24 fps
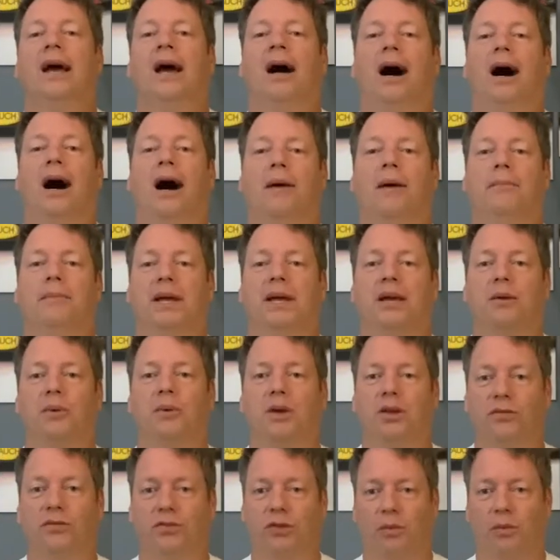We
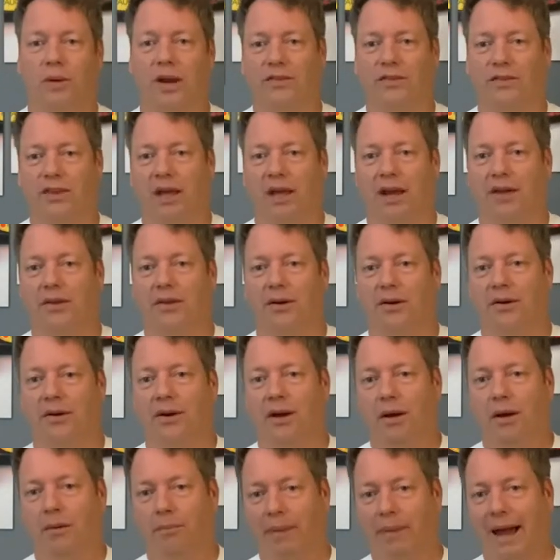used to race together
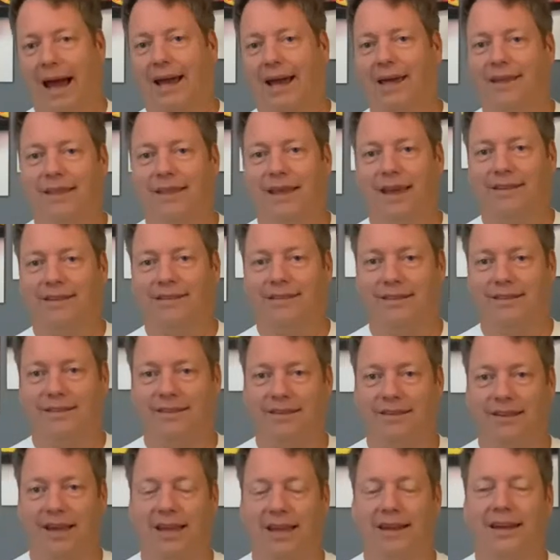back in the
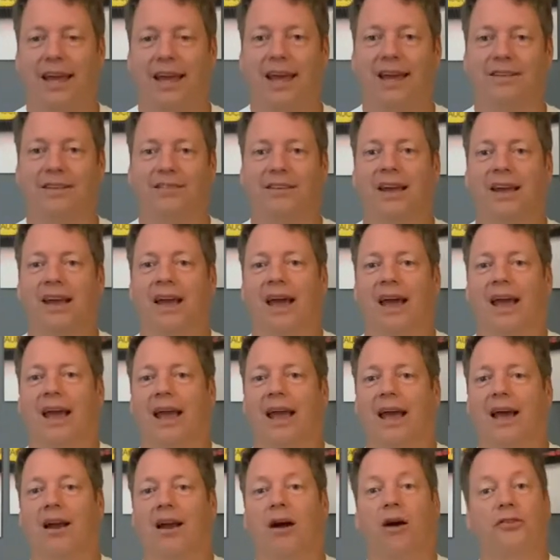SCCA days.
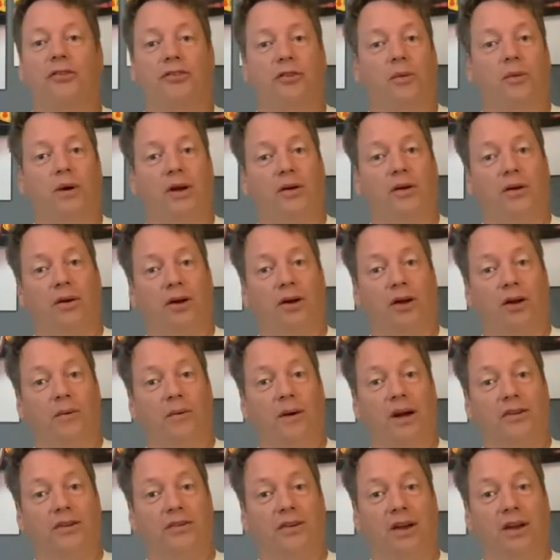And I also want to
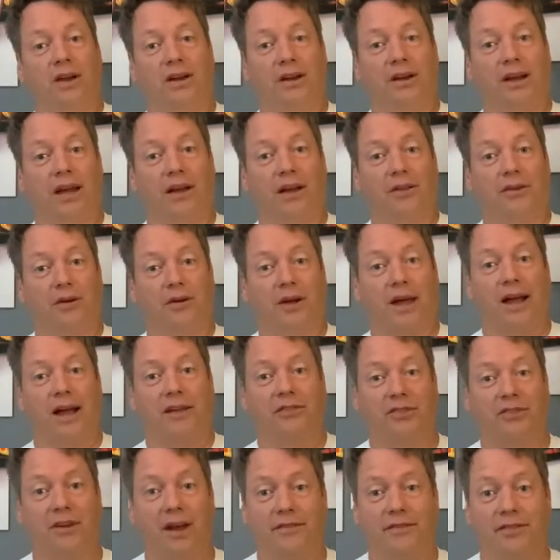congratulate Helio
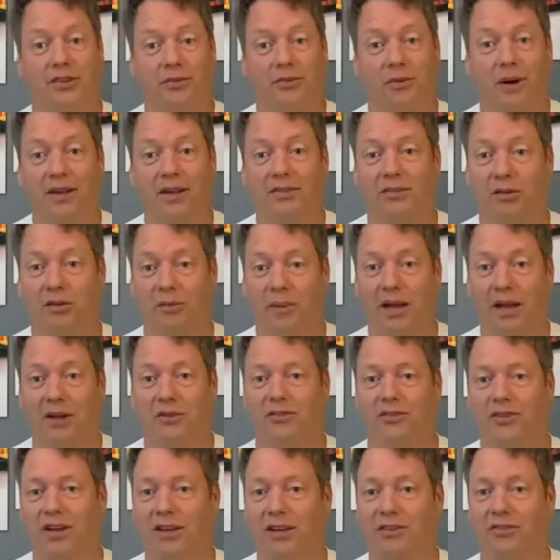Castroneves, right? So Michael
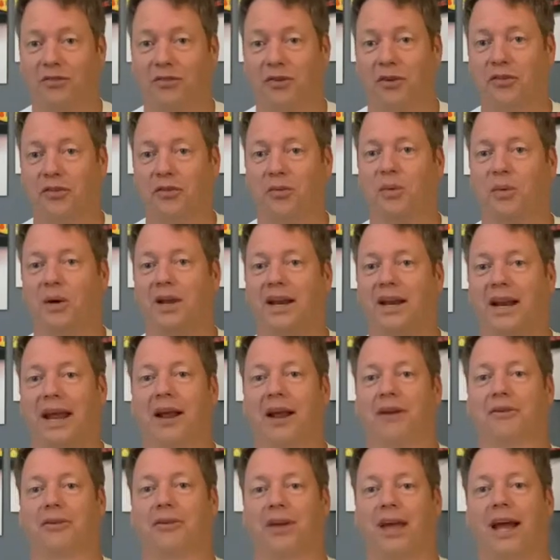Shank's first win in
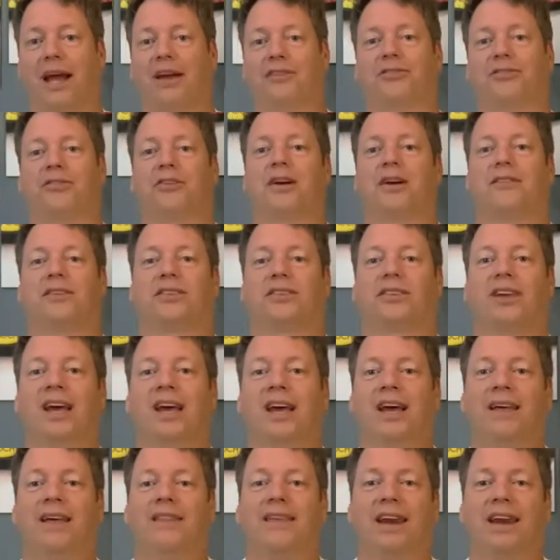Helio Castroneves,
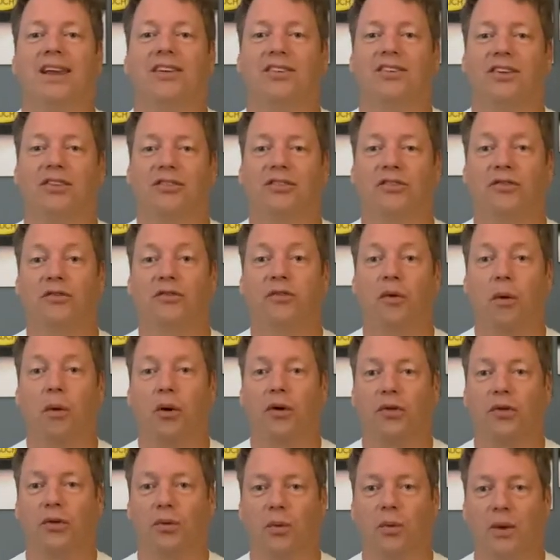that is his
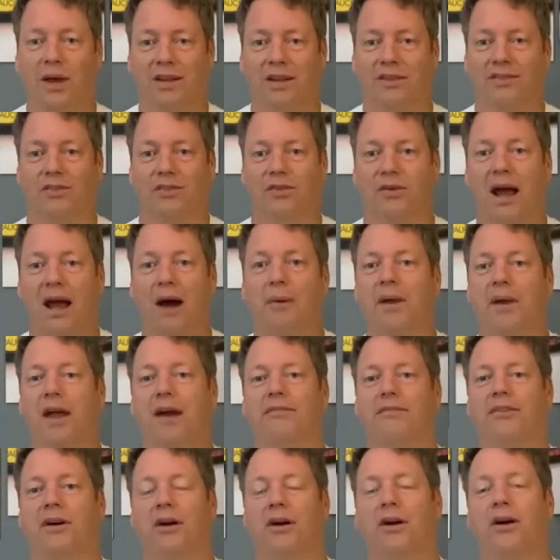fourth win. So now we
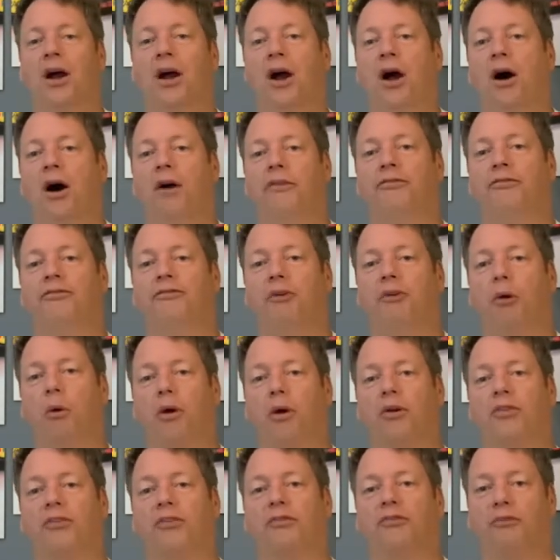have our
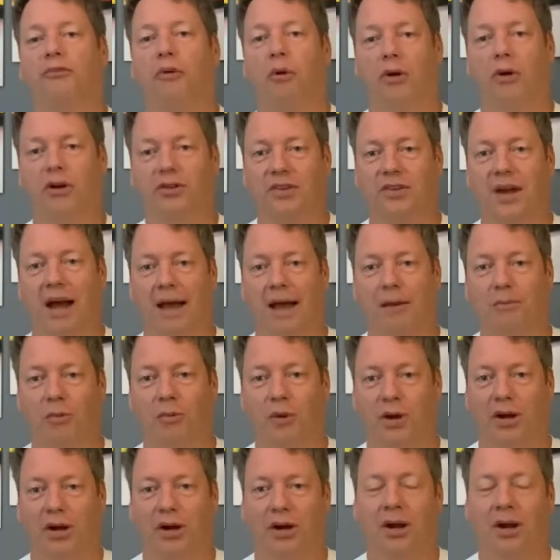fourth four-time
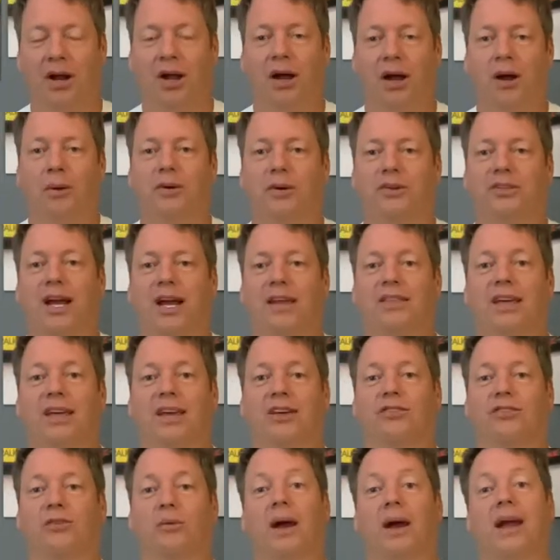winner, which I think
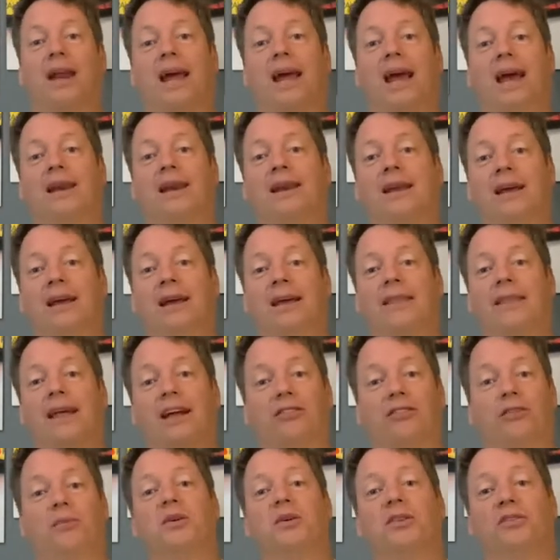is great. And
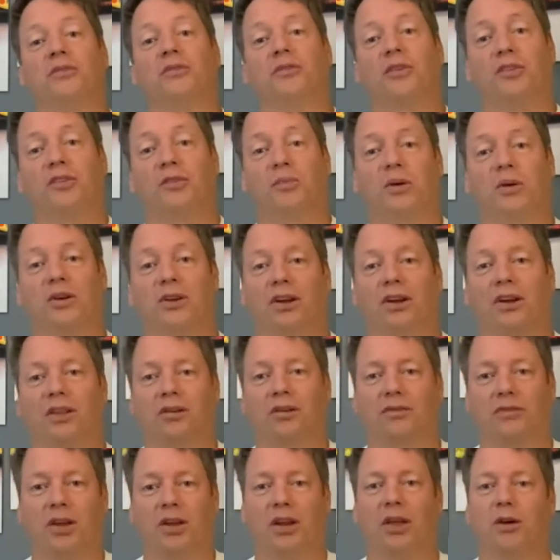that's the reason for this particular
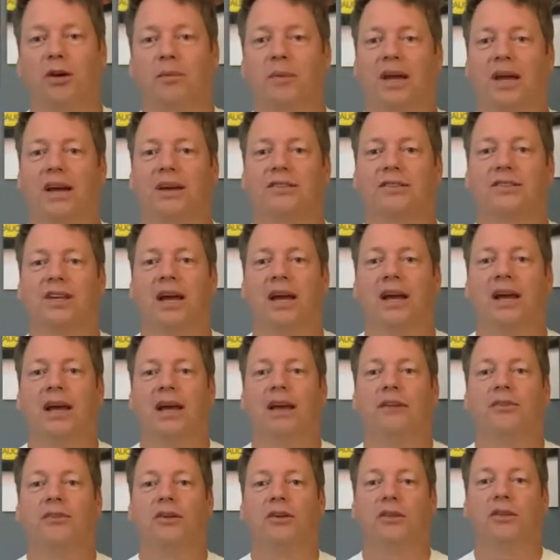video, because
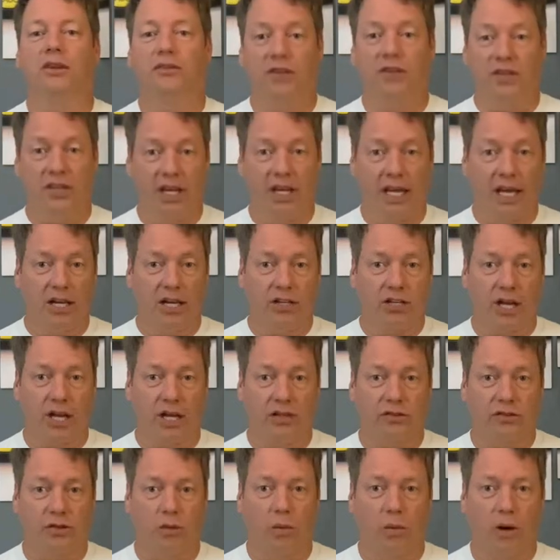if you did get a
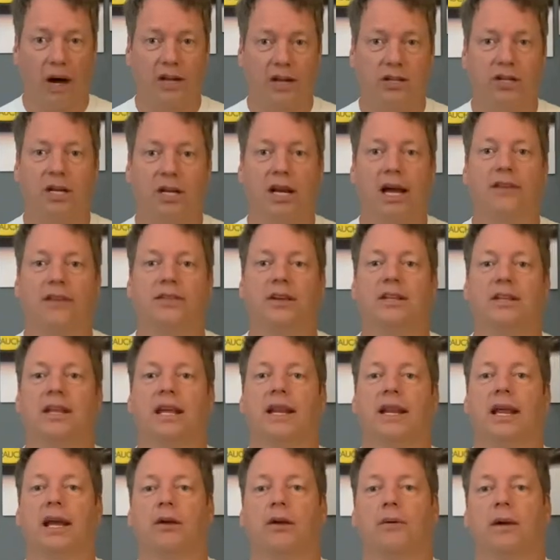chance to watch it, I think they
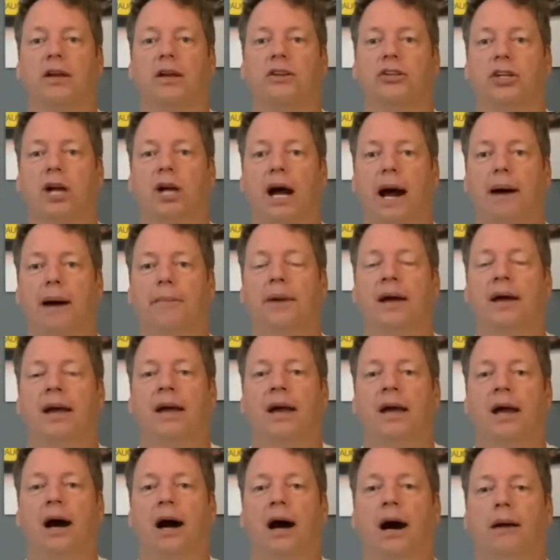did a great job
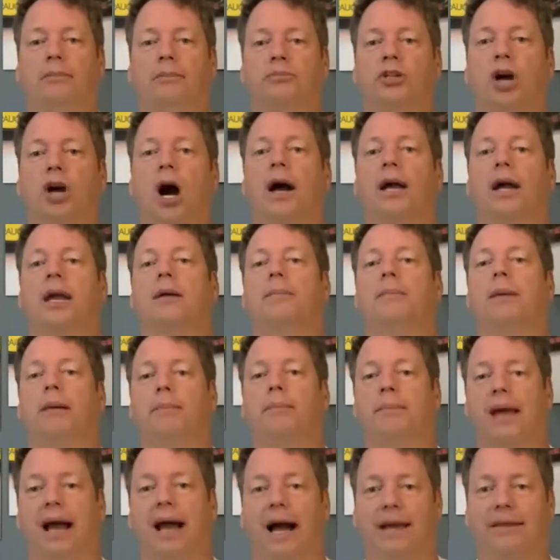talking about
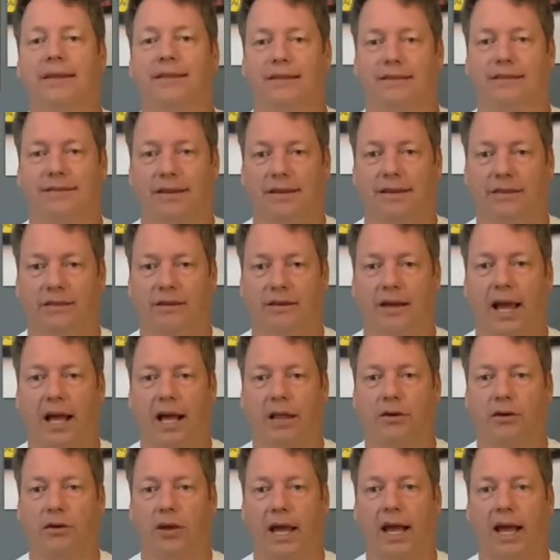behind the scenes and
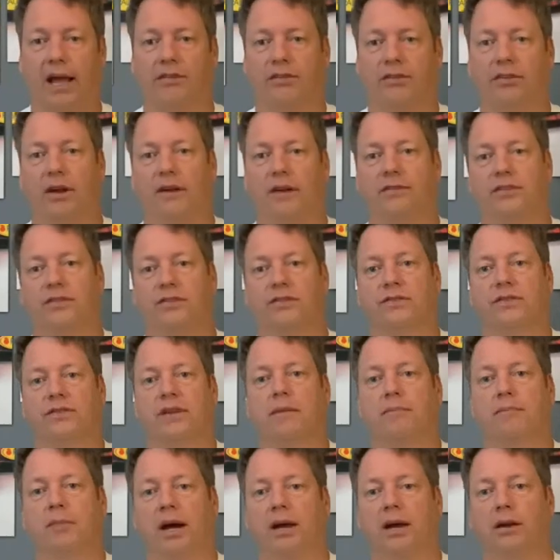Helio Castroneves and
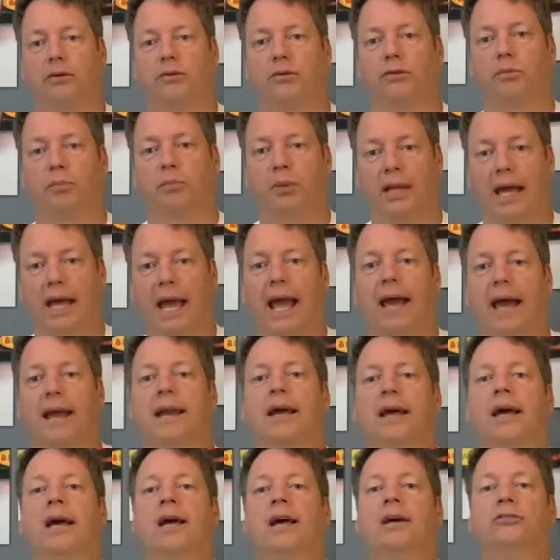say Michael's
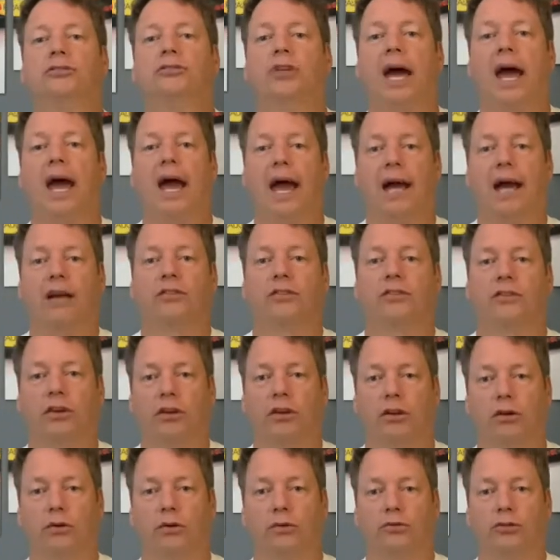plan to
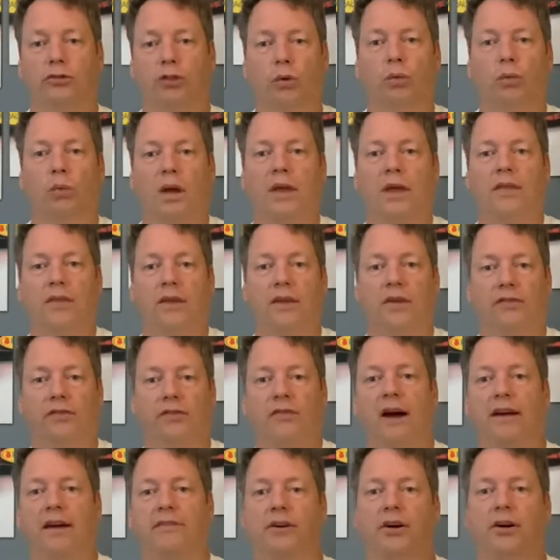execute to win this
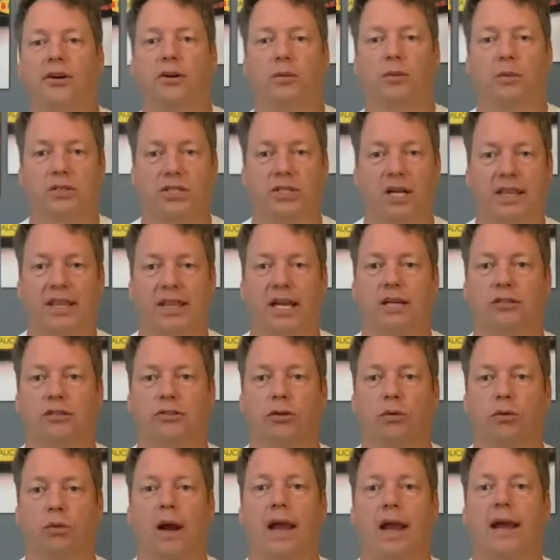500, which I think is
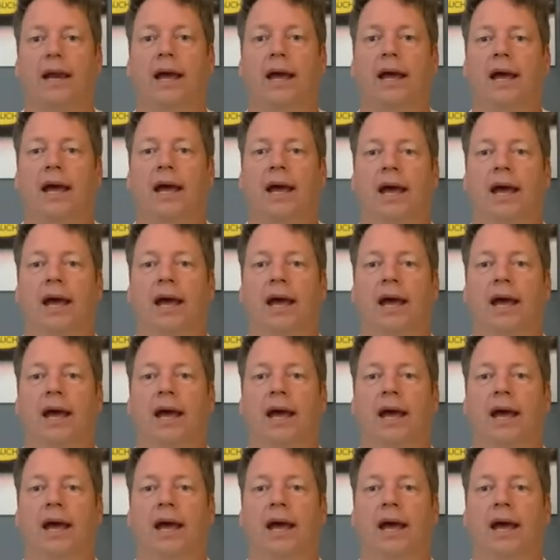great.